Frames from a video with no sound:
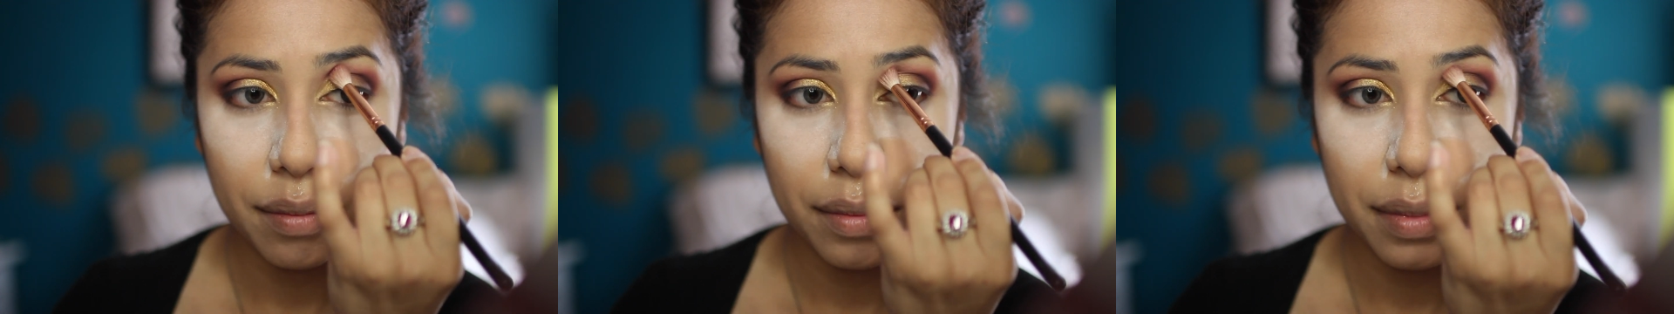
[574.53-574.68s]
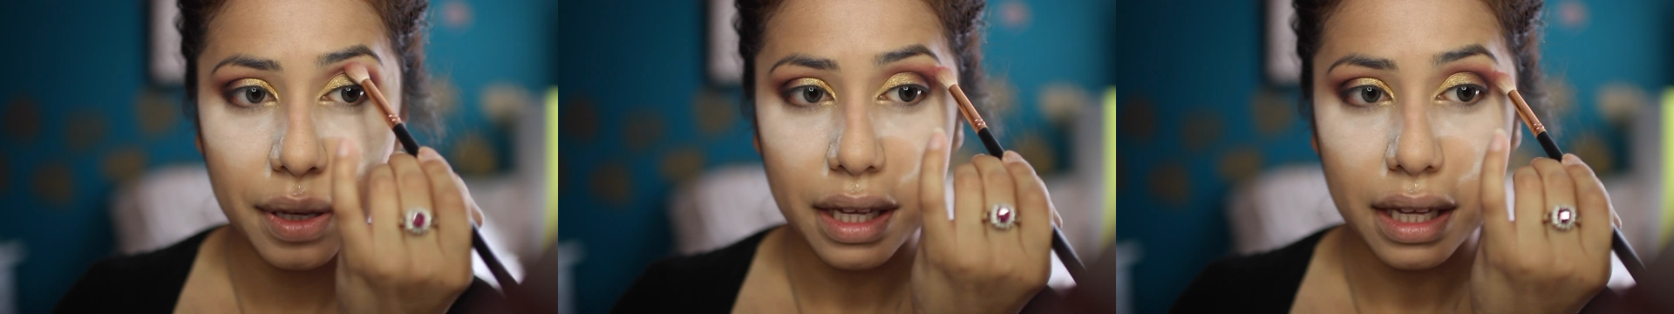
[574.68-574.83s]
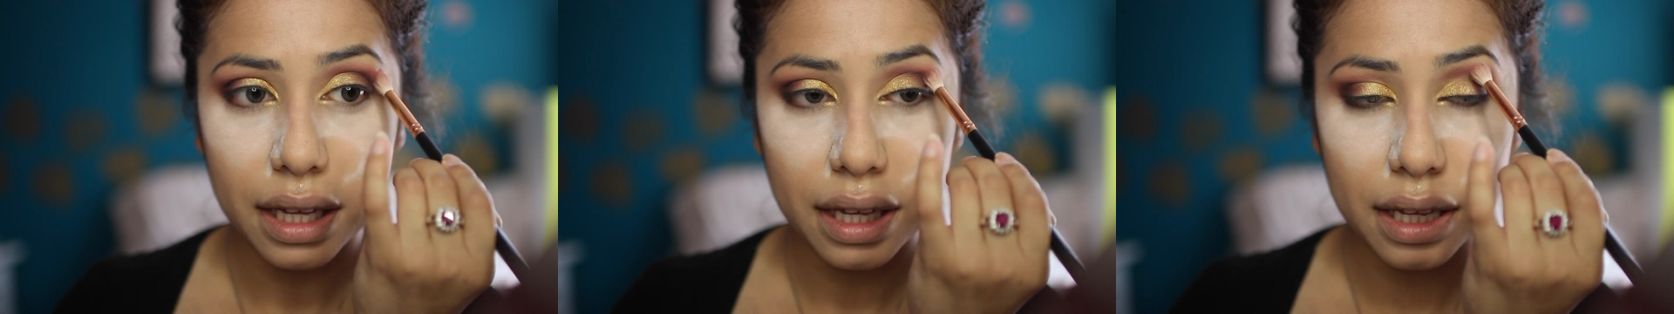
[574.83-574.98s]

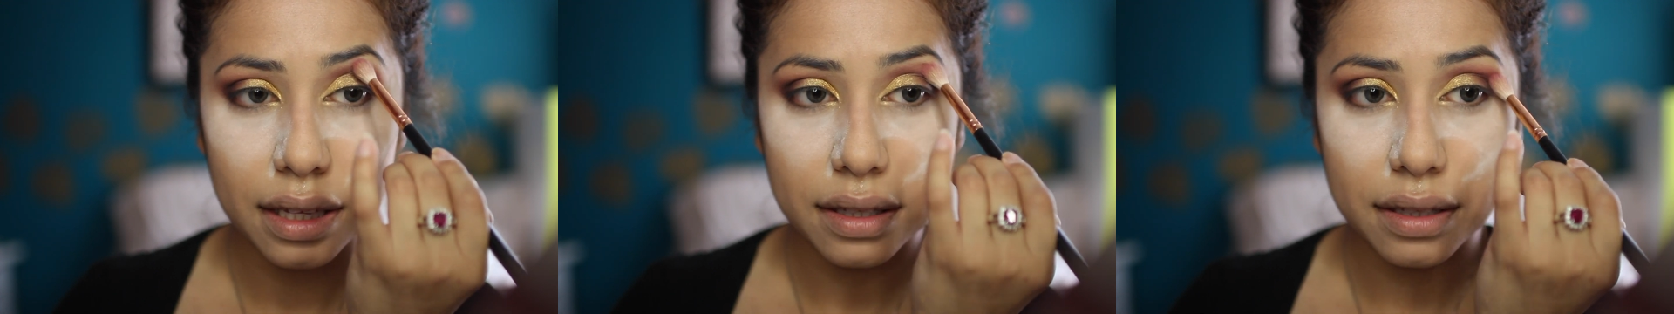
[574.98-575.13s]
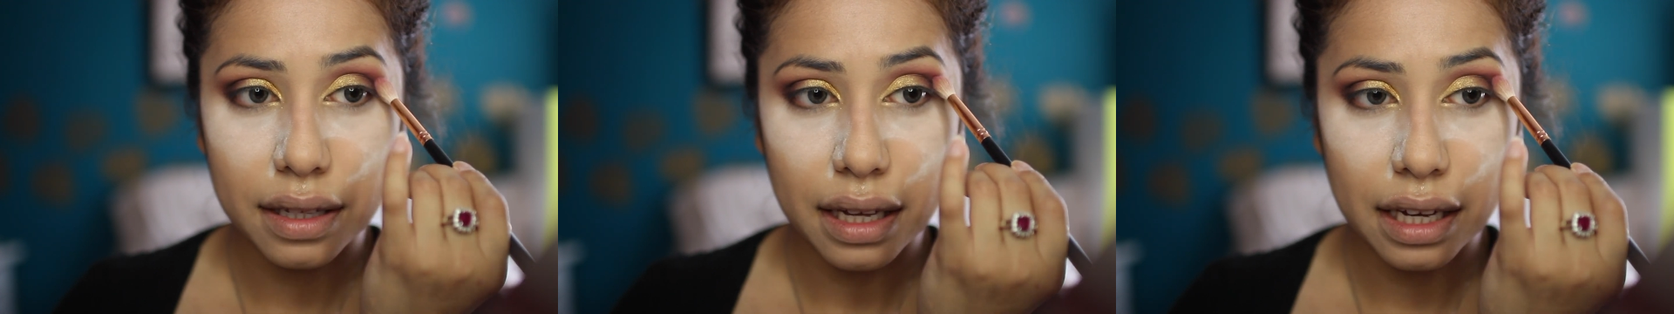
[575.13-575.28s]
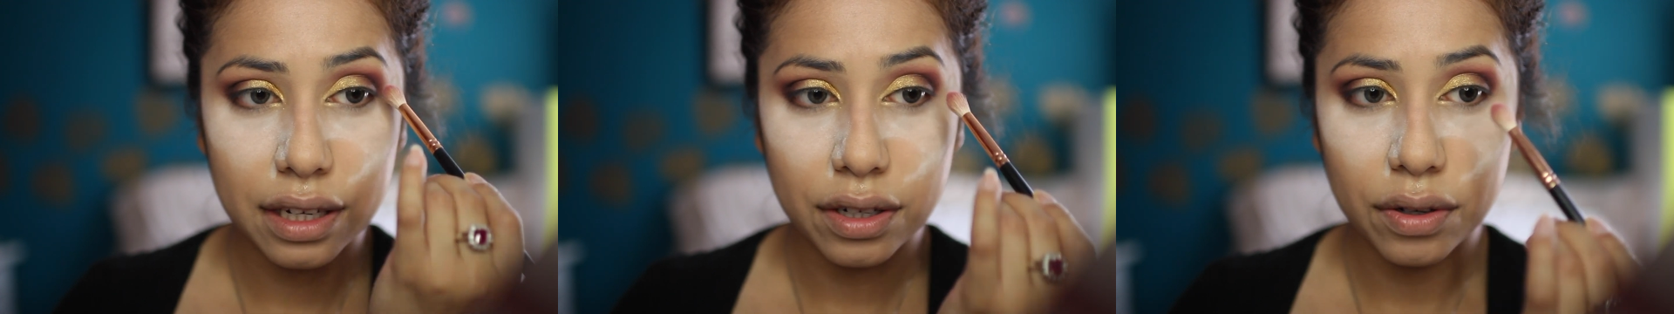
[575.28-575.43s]

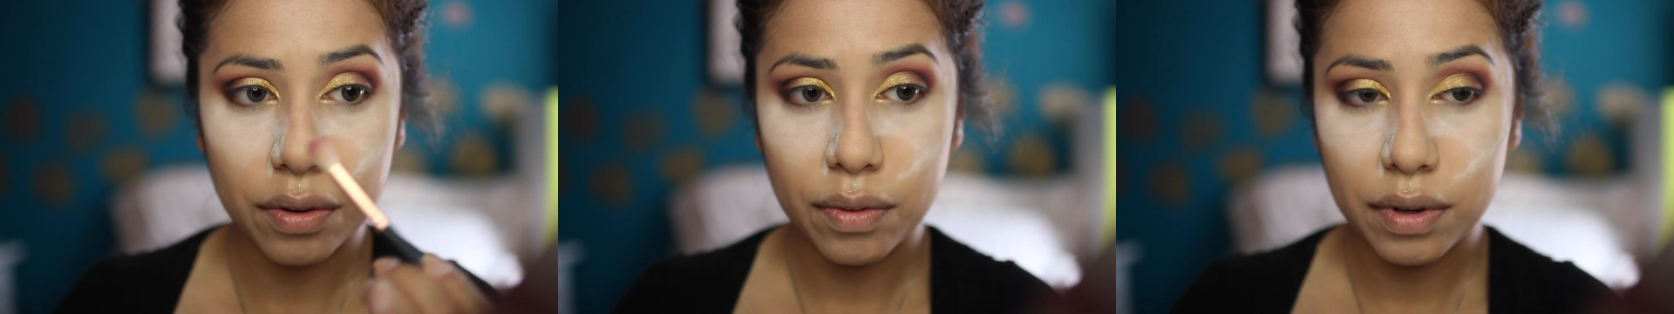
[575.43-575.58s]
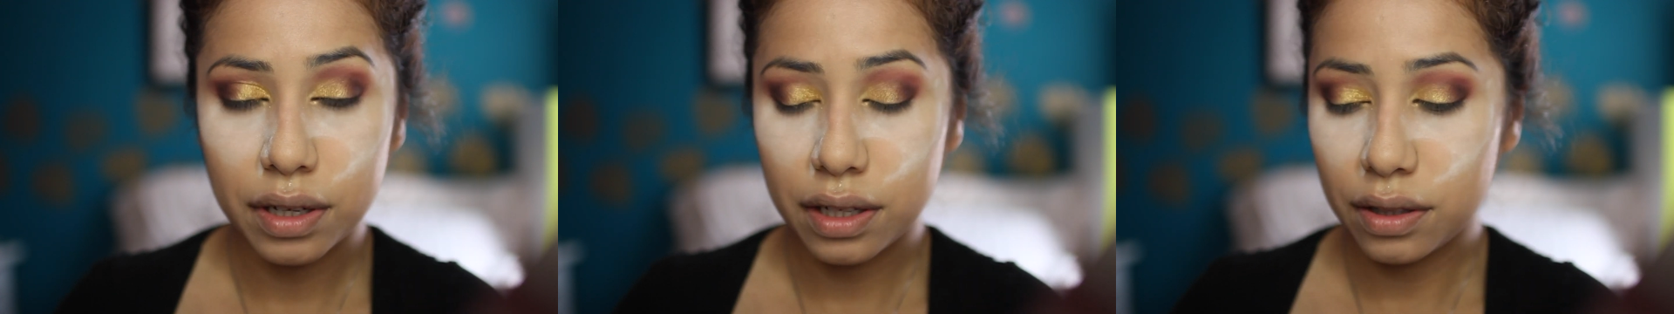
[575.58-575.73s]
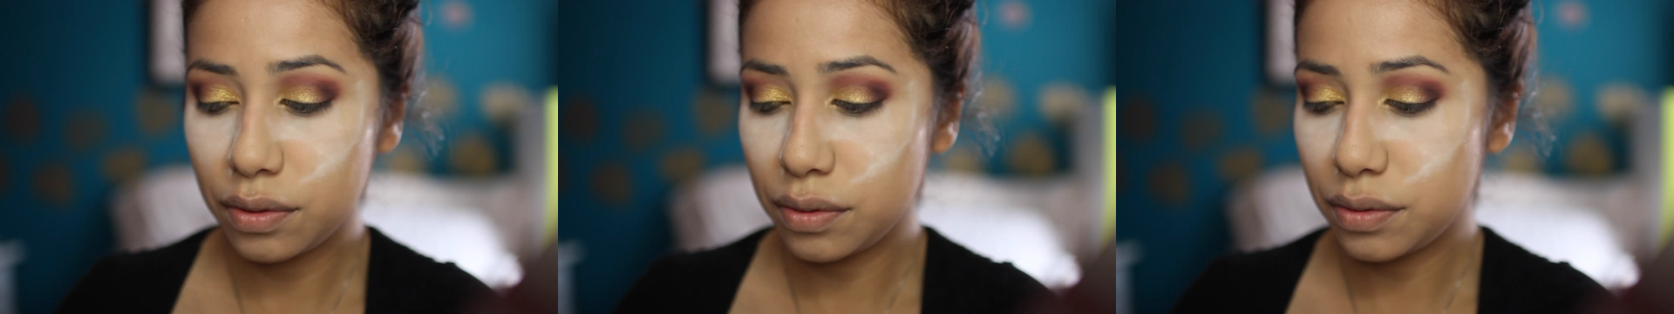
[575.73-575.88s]
because I don't
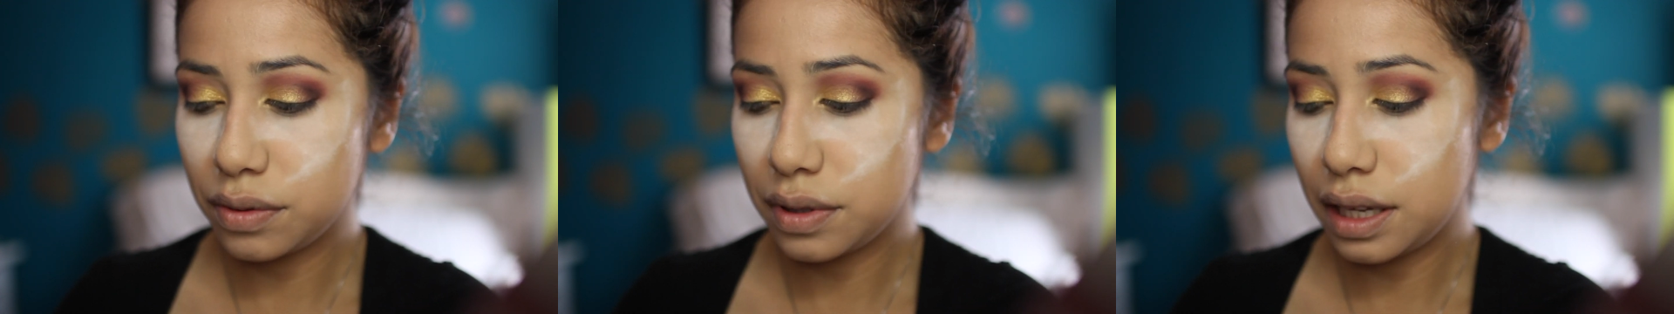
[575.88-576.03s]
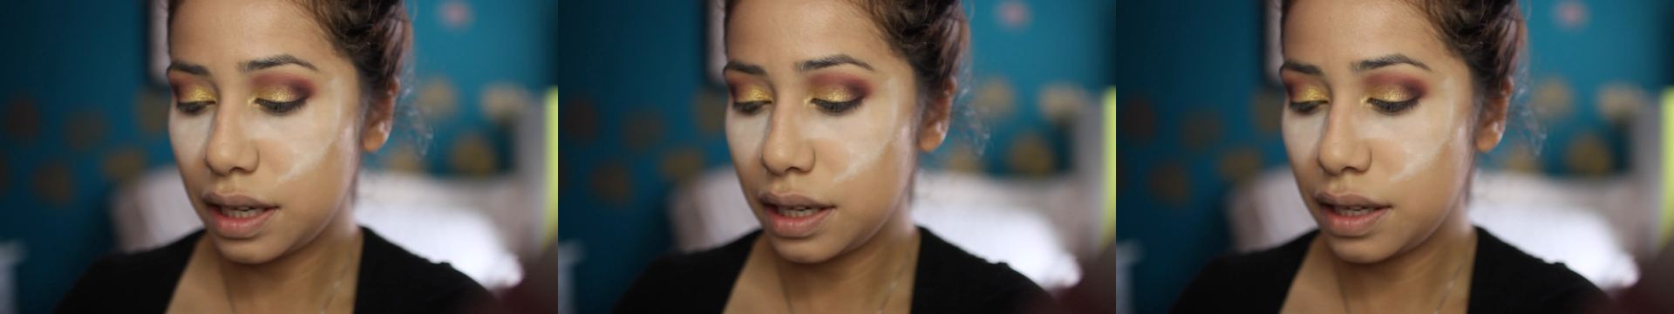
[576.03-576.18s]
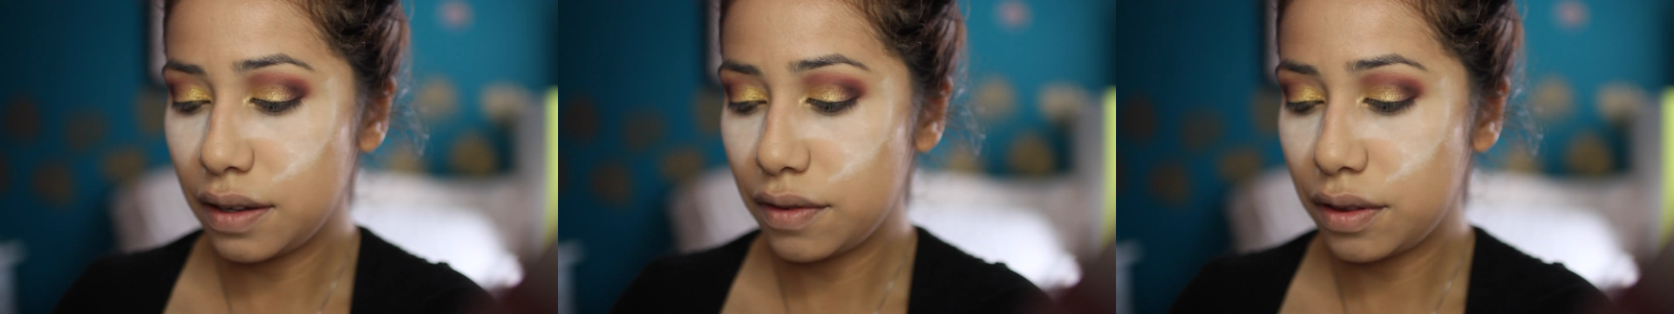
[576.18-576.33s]
want to lose
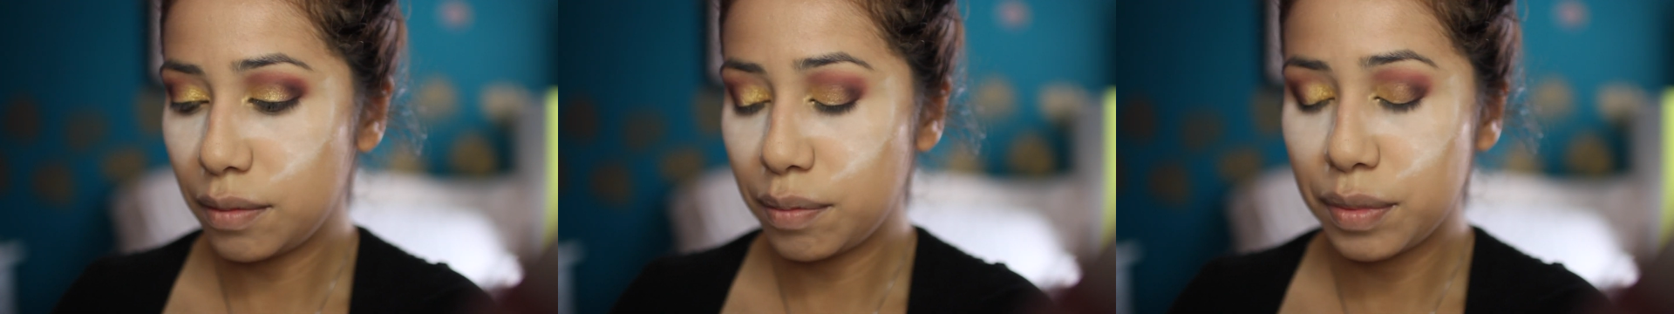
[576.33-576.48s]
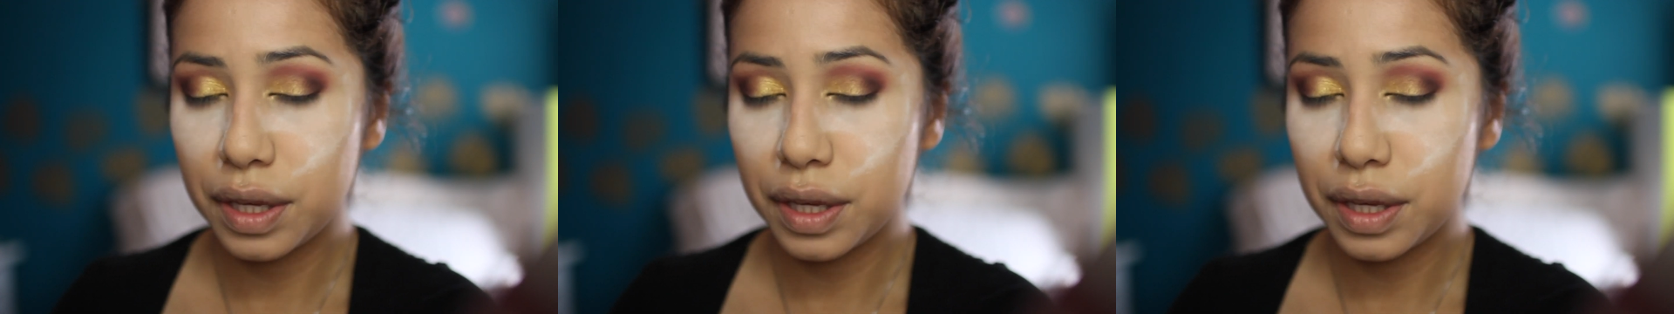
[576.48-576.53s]
any of the